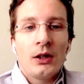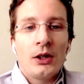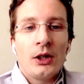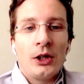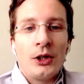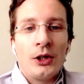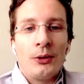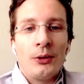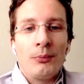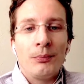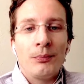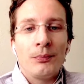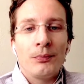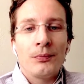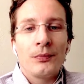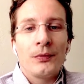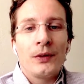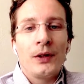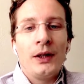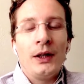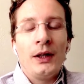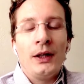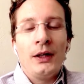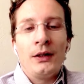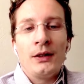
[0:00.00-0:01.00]
Um,
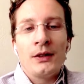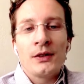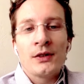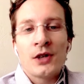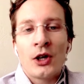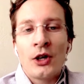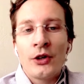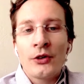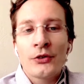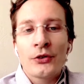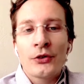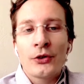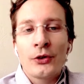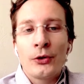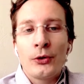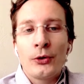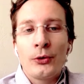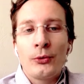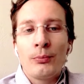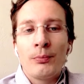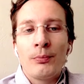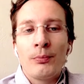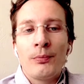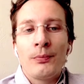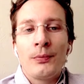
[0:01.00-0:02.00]
it is
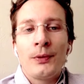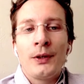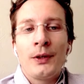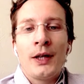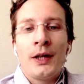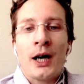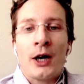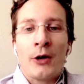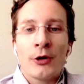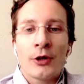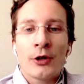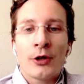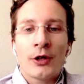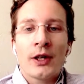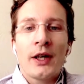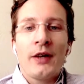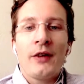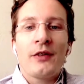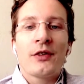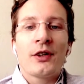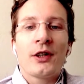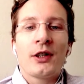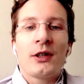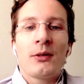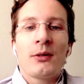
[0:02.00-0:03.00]
also in our
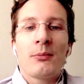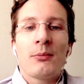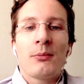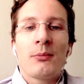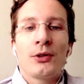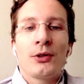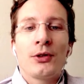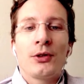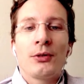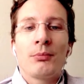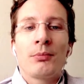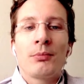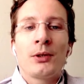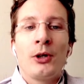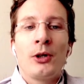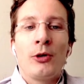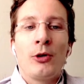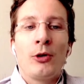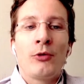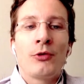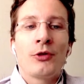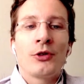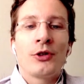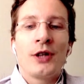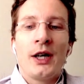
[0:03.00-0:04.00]
case, and I'm going to go
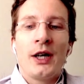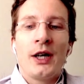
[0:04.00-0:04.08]
over